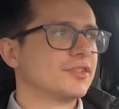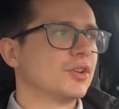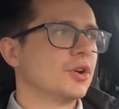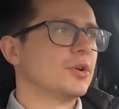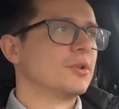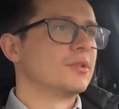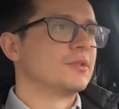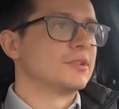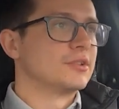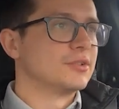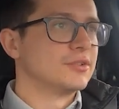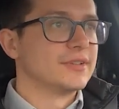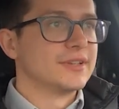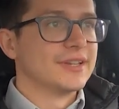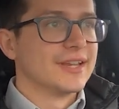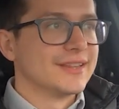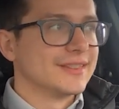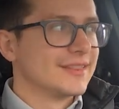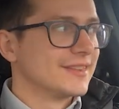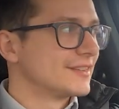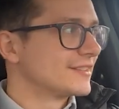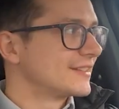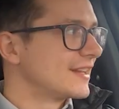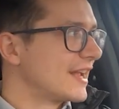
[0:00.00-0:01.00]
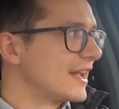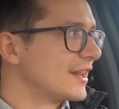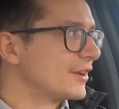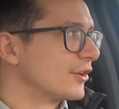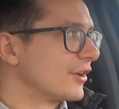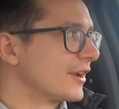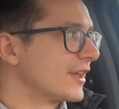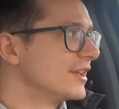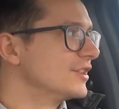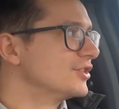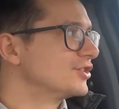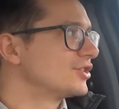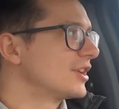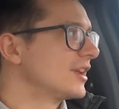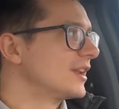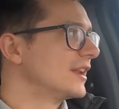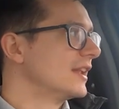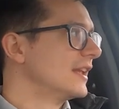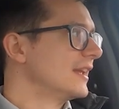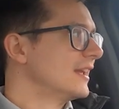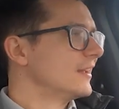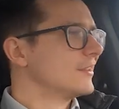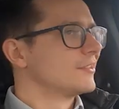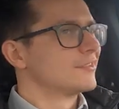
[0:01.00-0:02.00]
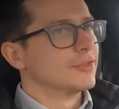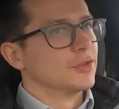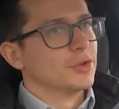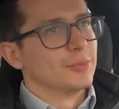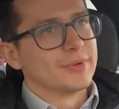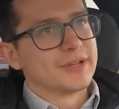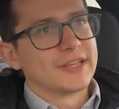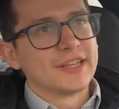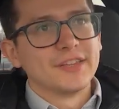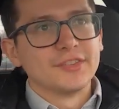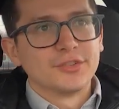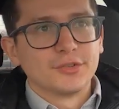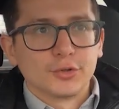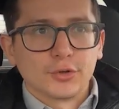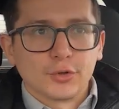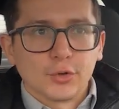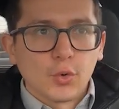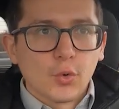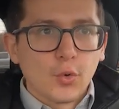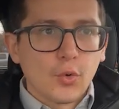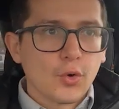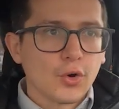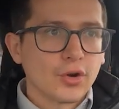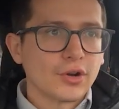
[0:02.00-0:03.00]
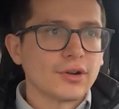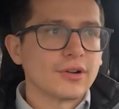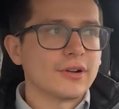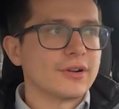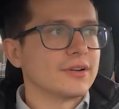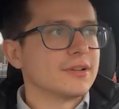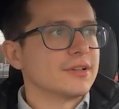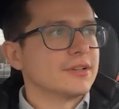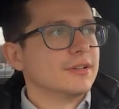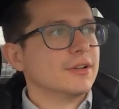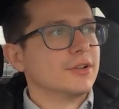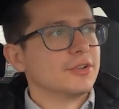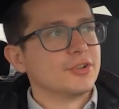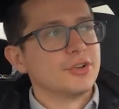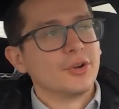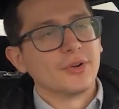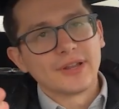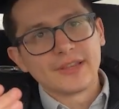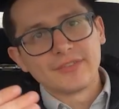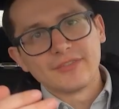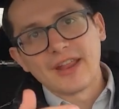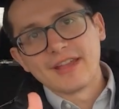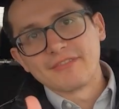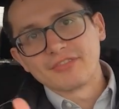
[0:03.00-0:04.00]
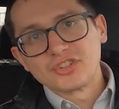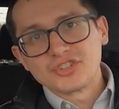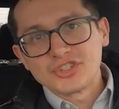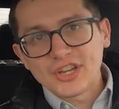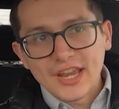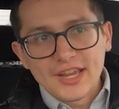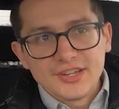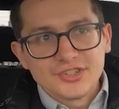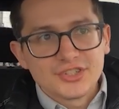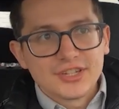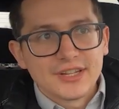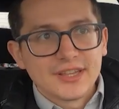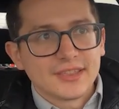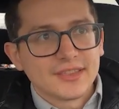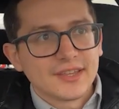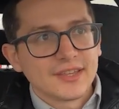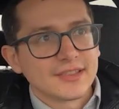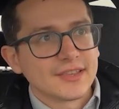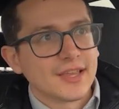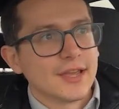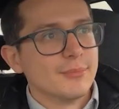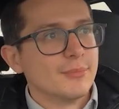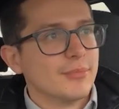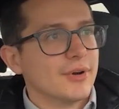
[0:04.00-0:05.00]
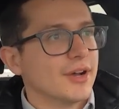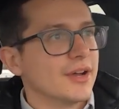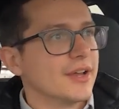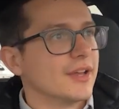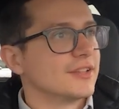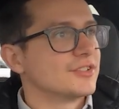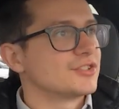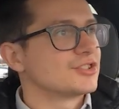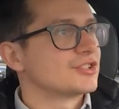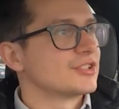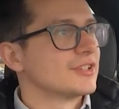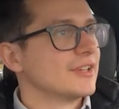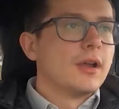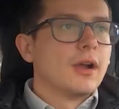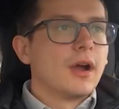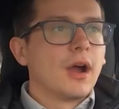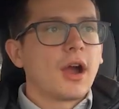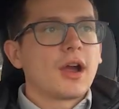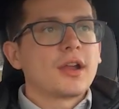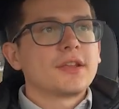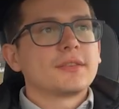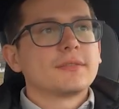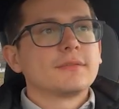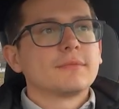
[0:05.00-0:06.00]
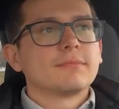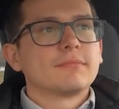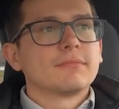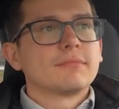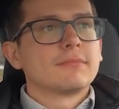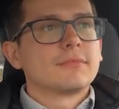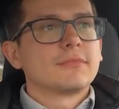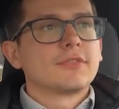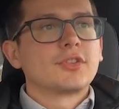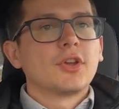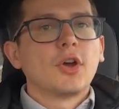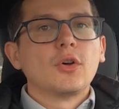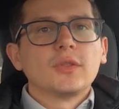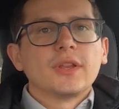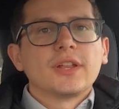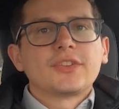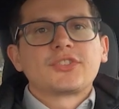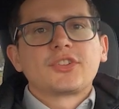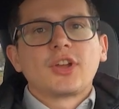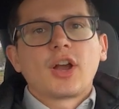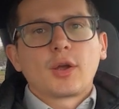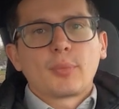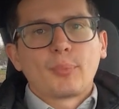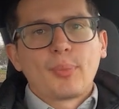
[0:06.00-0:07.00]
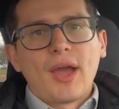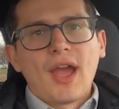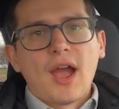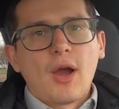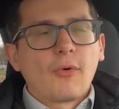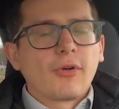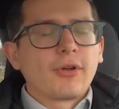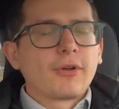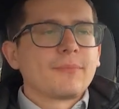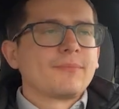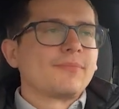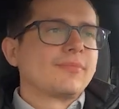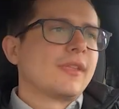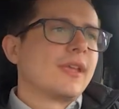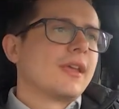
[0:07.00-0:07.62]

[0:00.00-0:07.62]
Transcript: So you can get the standard engine. It's a little bit easier to order. You know, you don't even have to change anything that much. All right, so let's talk power.